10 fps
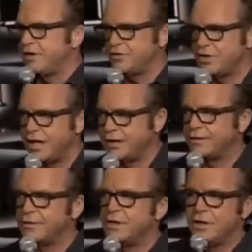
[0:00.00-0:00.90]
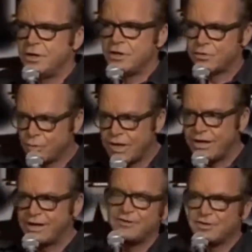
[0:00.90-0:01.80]
And he's like,
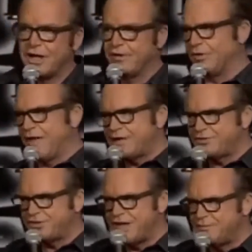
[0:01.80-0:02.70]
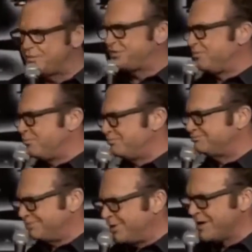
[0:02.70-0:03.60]
three. And I was like, well, that seems
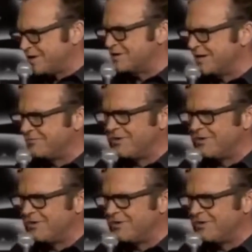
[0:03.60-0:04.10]
pretty good.